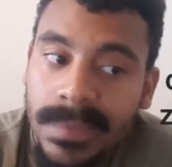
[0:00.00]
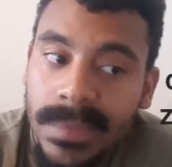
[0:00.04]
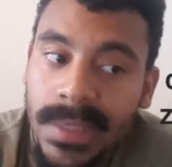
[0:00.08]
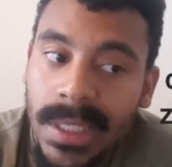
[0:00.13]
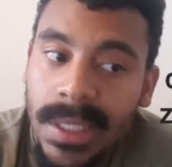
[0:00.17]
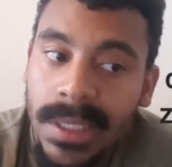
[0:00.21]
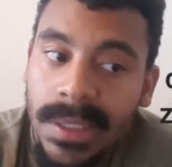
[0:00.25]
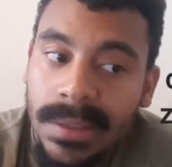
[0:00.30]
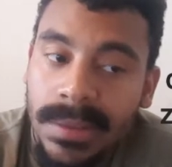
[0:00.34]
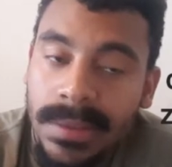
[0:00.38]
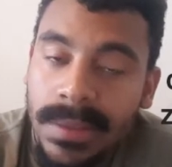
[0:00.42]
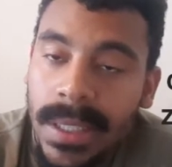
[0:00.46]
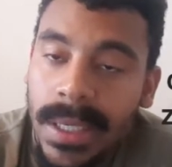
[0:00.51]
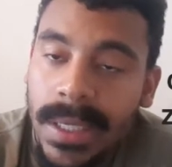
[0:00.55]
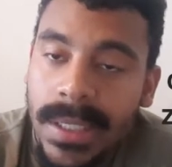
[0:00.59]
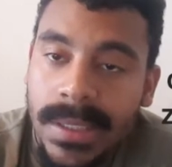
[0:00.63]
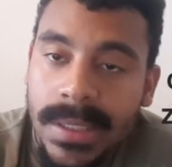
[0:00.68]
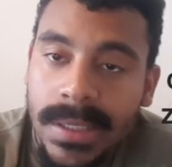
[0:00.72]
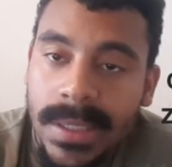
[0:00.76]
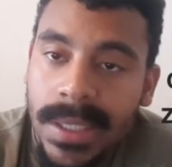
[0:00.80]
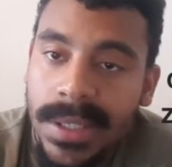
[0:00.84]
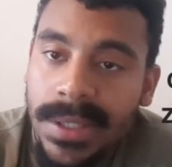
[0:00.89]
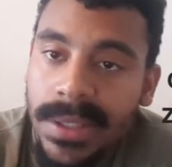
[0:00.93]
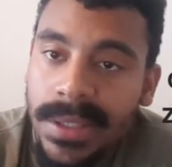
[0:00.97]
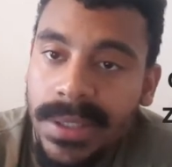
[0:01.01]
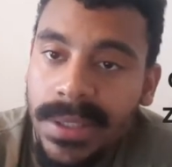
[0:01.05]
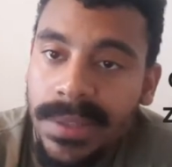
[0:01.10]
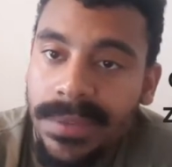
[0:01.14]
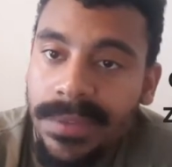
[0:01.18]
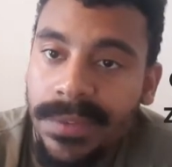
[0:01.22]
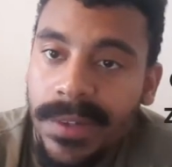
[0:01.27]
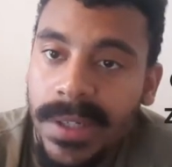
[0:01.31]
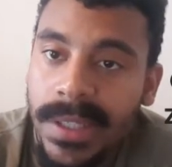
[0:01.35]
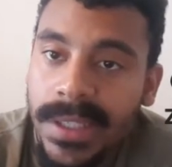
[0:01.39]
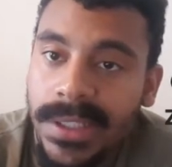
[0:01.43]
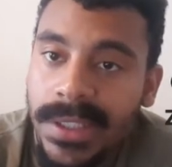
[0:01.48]
Then, like I said, you can
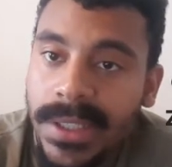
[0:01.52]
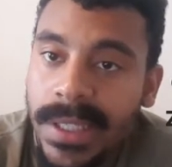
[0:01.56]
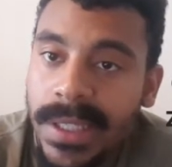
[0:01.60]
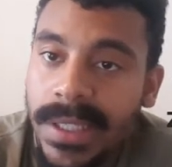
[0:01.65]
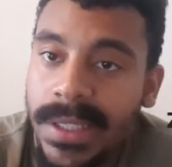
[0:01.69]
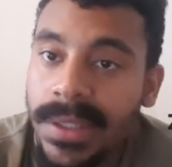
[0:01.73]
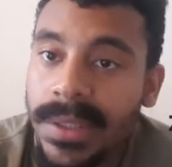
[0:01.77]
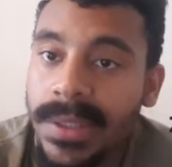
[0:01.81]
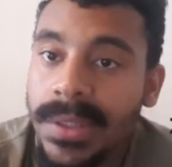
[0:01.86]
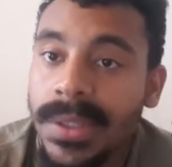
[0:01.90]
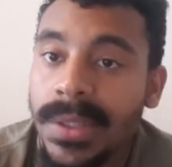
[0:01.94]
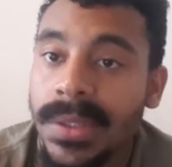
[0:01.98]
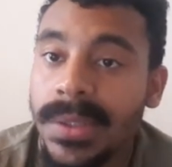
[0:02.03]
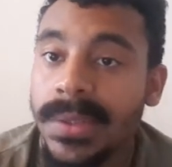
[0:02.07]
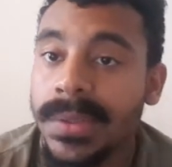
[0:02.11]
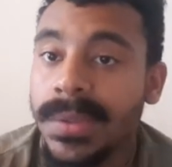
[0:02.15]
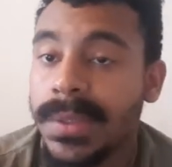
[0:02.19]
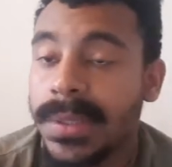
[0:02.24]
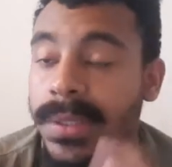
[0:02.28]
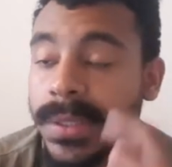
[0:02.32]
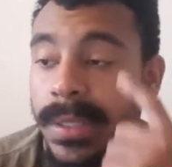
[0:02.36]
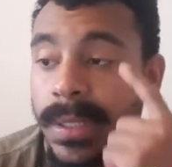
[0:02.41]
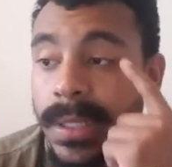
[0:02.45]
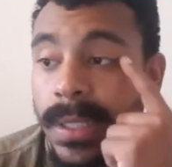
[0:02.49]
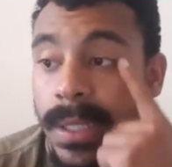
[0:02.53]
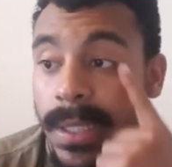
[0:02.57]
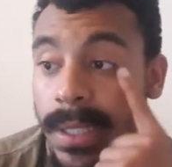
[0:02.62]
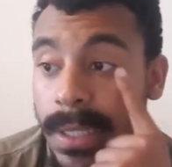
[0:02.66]
differentiate your clothes.